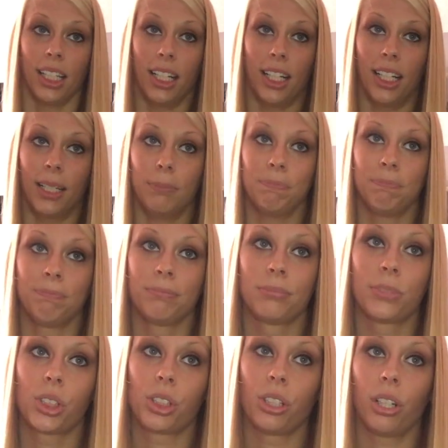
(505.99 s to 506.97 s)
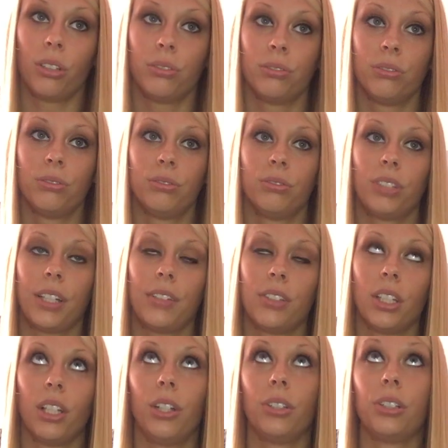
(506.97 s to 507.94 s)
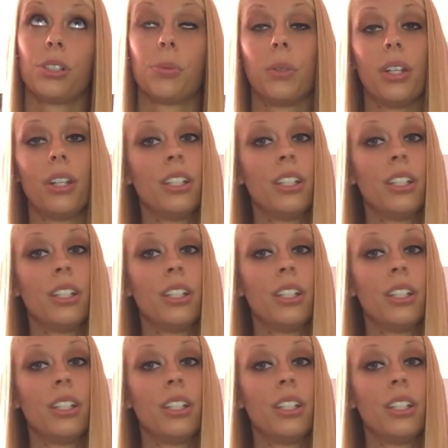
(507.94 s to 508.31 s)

Um, so even though you're,